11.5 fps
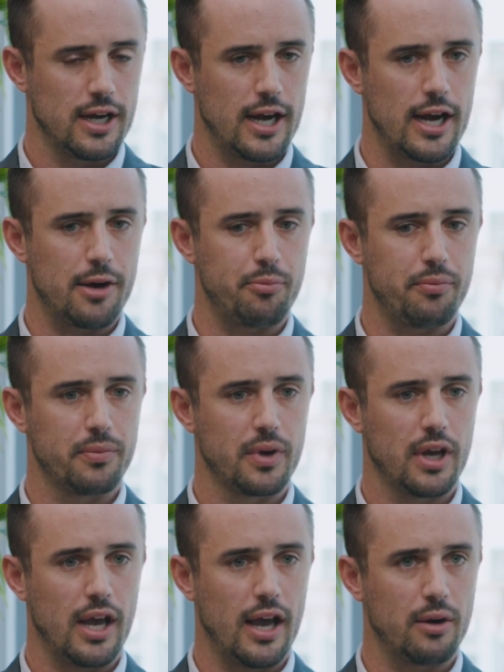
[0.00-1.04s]

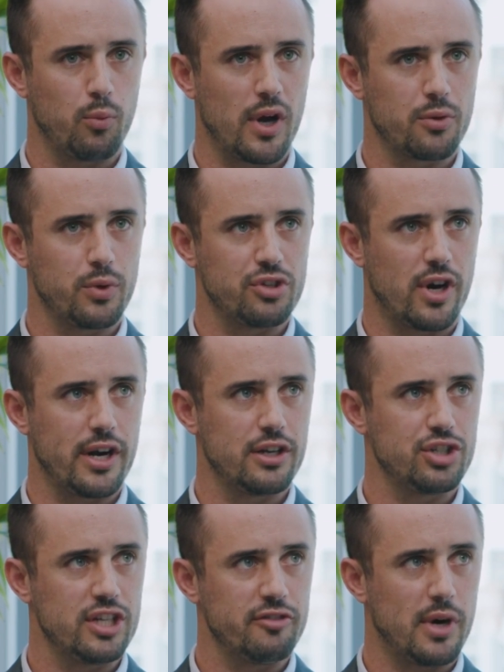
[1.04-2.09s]
And what we try and
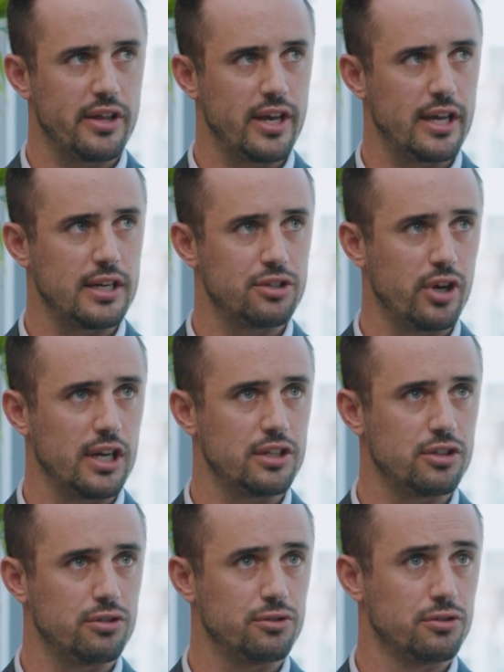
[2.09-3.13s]
achieve by that is really
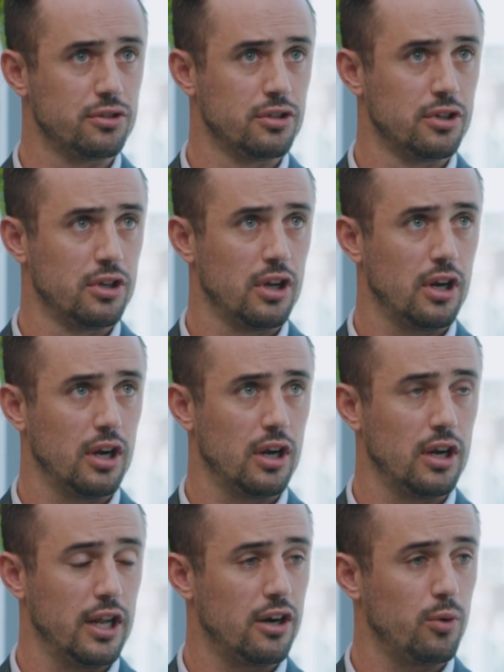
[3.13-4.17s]
to
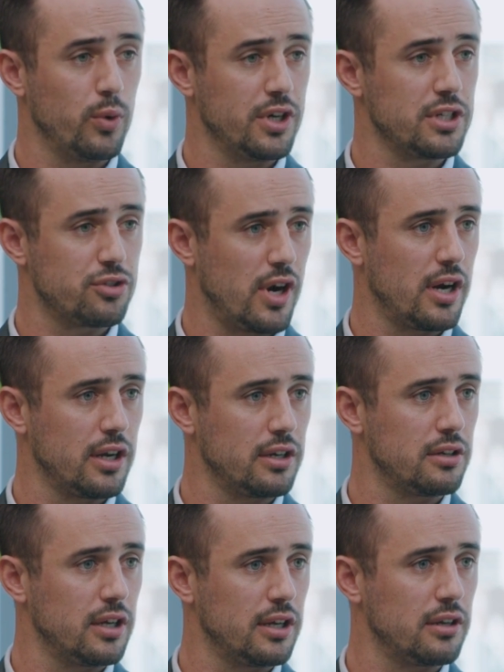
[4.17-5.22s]
let our winners run
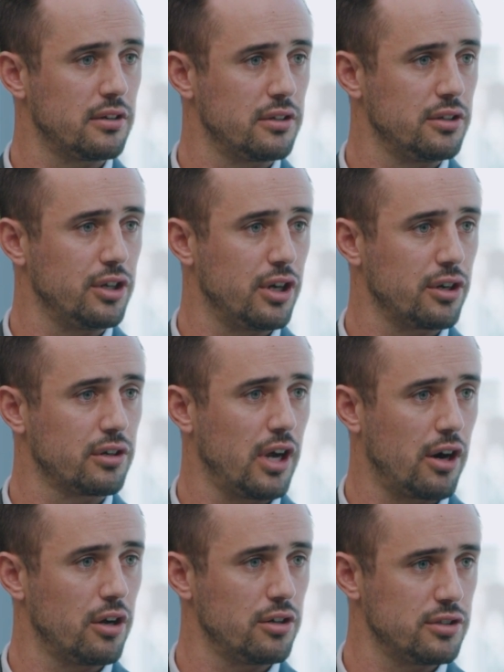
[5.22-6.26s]
and
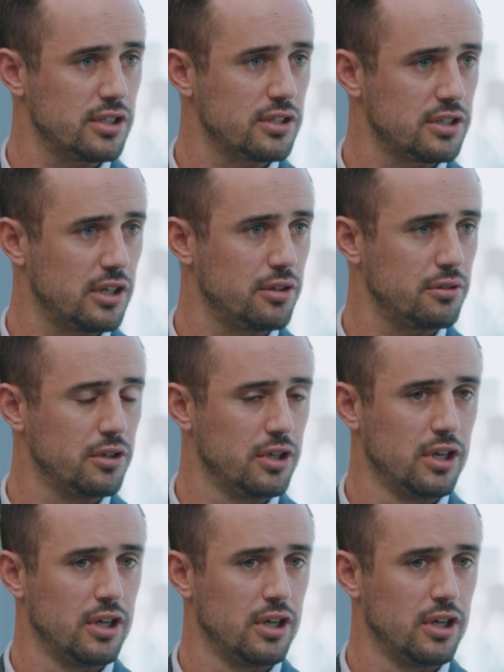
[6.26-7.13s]
cut our losers. So